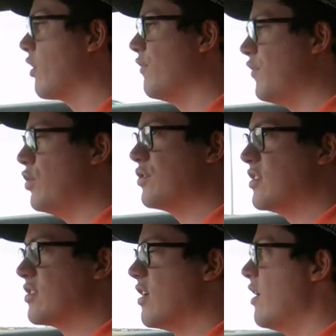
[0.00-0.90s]

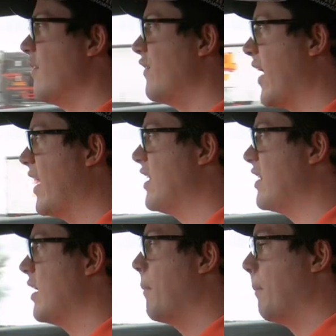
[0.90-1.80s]
confuse this for
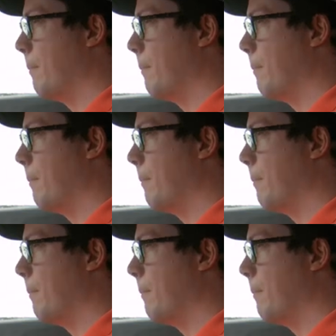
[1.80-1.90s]
anything